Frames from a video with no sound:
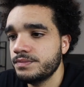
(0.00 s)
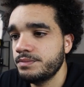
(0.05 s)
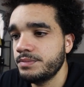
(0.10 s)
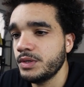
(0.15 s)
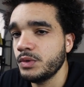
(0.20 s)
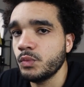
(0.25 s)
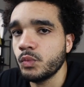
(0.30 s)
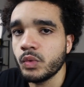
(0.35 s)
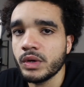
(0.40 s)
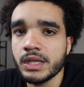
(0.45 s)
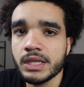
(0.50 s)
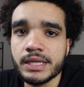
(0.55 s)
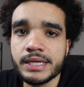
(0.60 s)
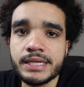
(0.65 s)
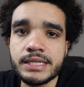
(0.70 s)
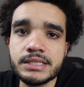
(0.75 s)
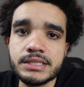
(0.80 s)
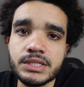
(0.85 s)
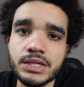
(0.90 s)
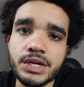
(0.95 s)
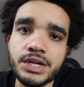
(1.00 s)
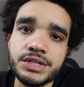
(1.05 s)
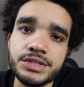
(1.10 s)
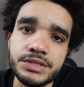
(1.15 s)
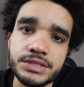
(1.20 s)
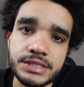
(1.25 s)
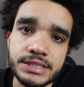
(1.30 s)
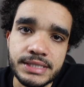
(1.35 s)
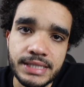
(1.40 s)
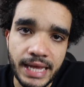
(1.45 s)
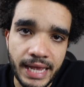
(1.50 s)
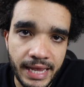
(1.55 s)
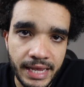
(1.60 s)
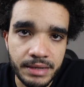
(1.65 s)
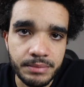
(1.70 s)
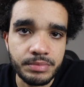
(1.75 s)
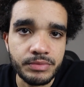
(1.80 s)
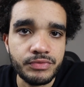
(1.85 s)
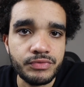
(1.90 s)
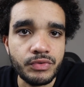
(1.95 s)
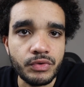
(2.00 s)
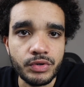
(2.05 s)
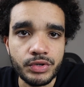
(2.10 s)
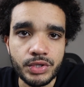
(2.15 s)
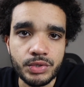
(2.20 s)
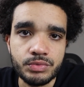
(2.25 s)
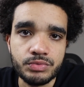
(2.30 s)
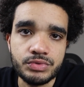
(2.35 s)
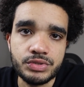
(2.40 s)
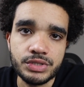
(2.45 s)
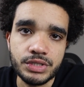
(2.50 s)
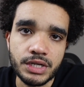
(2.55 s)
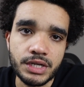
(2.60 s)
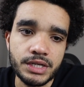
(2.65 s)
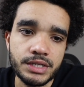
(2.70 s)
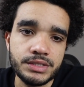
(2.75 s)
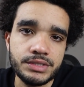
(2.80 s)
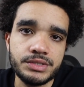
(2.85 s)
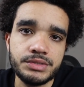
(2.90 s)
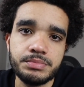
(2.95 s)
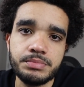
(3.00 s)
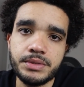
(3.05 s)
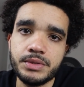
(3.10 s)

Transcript: Be willing to understand before you judge.